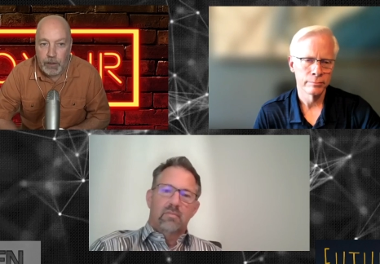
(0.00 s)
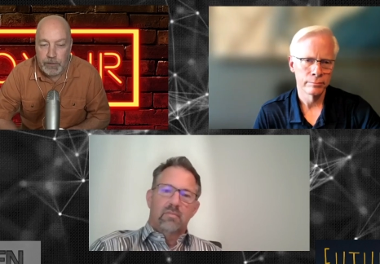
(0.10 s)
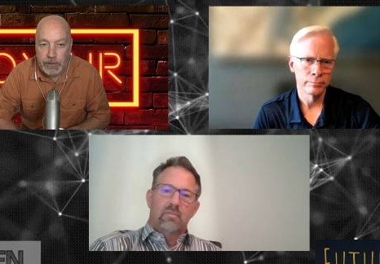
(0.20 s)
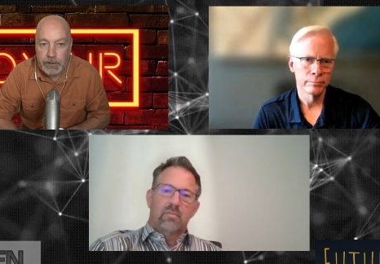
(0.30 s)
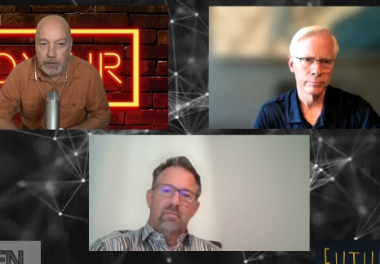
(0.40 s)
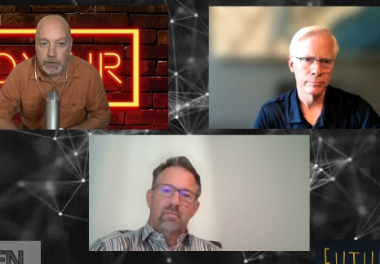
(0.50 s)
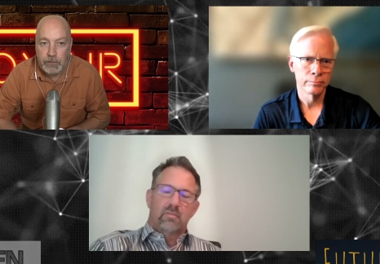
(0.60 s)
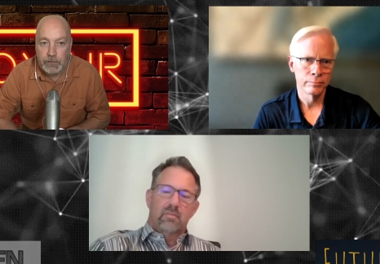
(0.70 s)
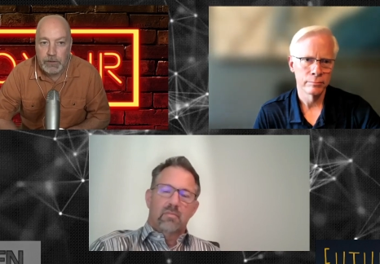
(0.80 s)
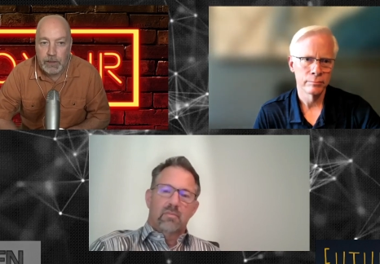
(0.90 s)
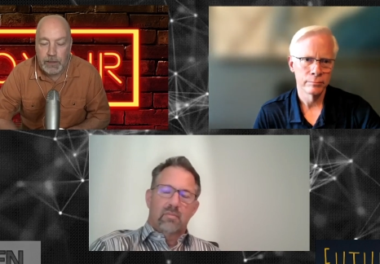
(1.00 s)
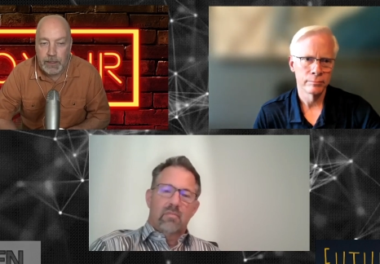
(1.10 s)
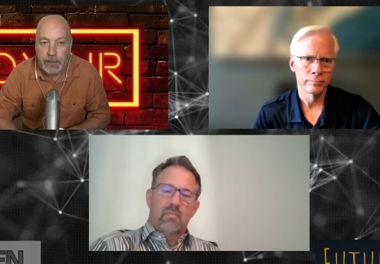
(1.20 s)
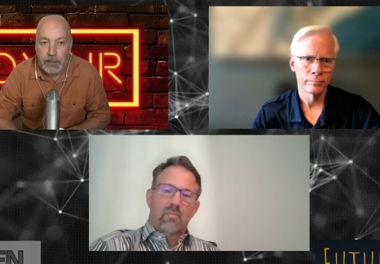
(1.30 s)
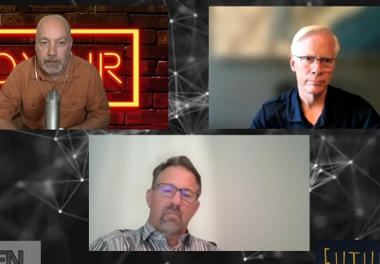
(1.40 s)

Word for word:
Speaker 1: over to you, Doug. I think a